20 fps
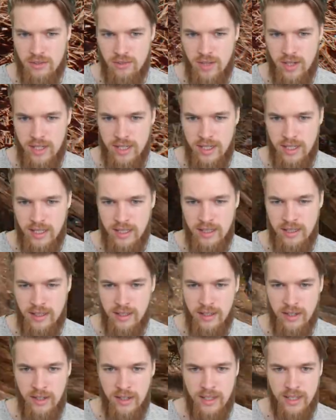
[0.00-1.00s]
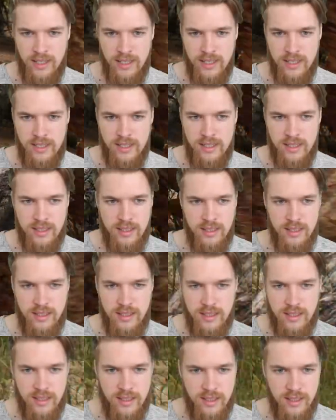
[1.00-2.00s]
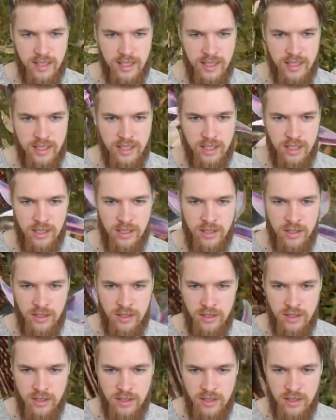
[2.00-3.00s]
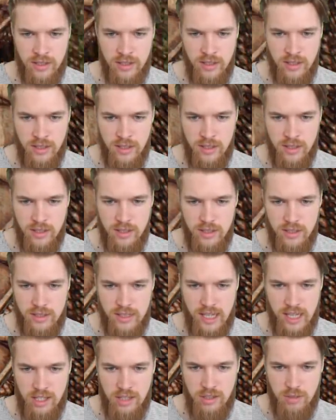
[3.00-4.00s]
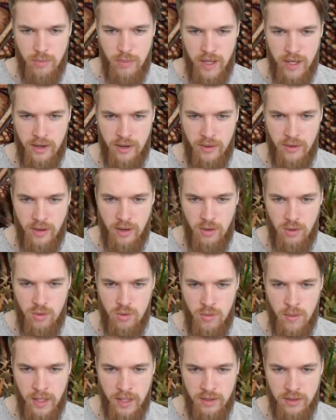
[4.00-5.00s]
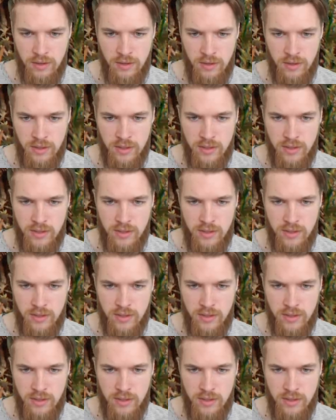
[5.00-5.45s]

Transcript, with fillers: Really nice. That is good. Death bell. Oh my god.